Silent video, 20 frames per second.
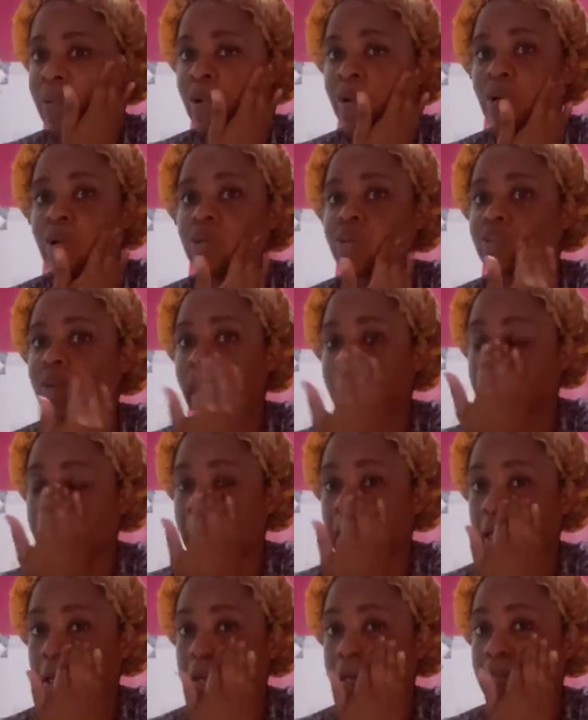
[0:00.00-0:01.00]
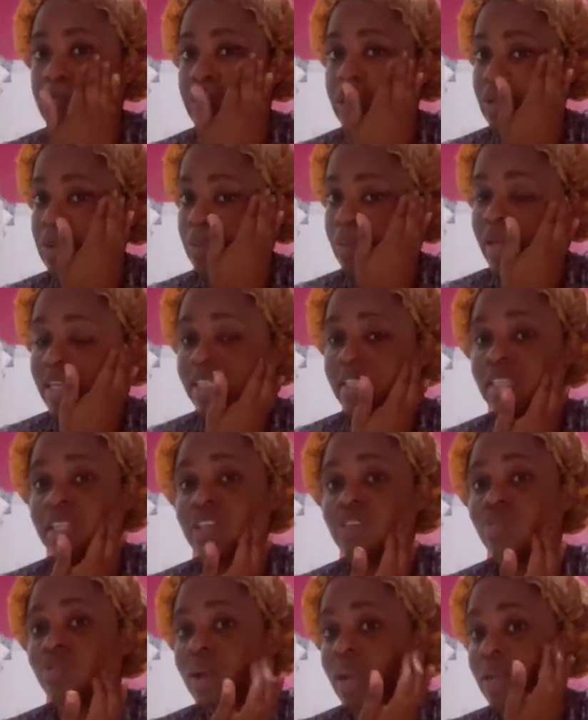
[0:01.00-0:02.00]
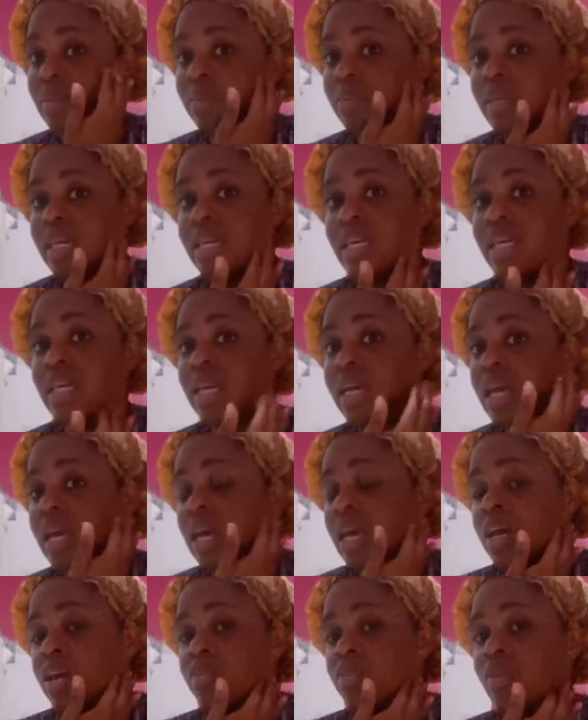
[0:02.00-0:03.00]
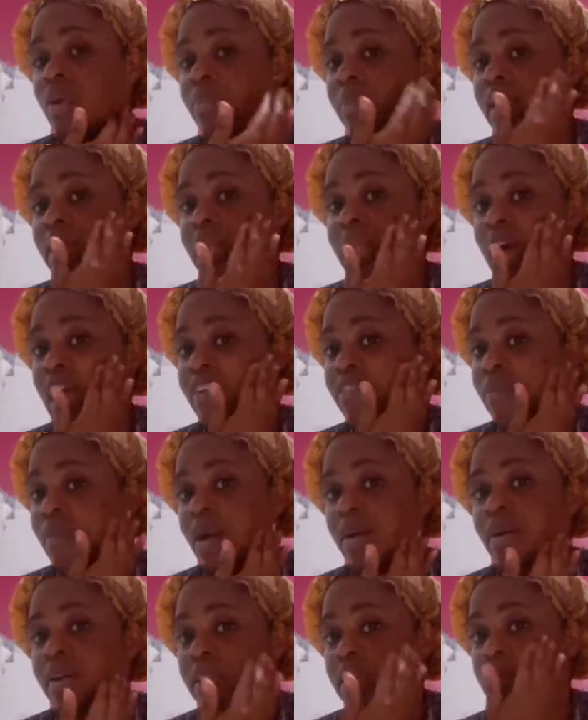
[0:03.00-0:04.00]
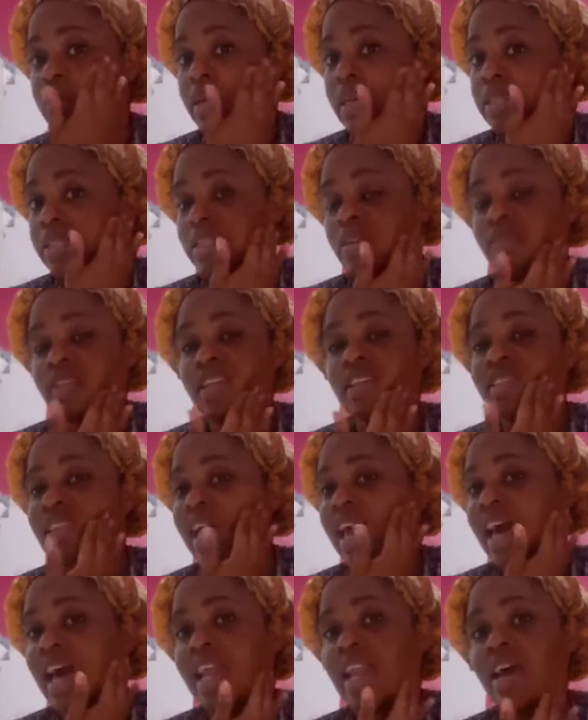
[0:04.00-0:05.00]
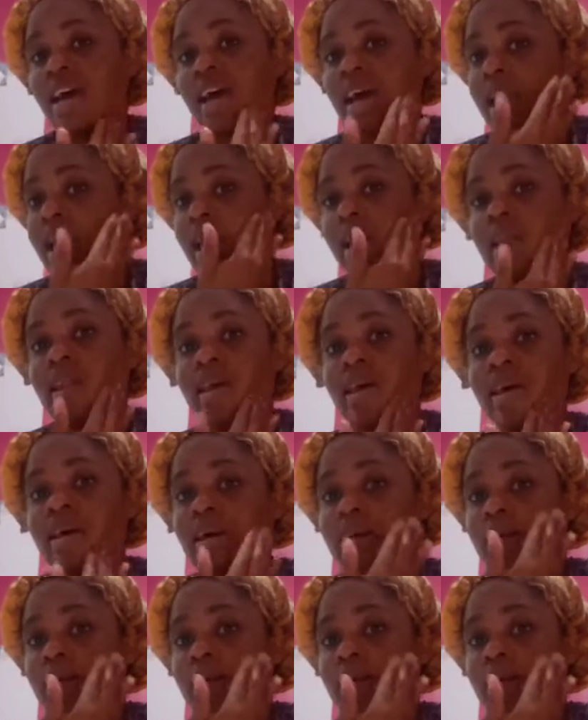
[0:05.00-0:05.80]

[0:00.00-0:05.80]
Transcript: her trying to, basically threaten my life, about killing me and stuff like that. And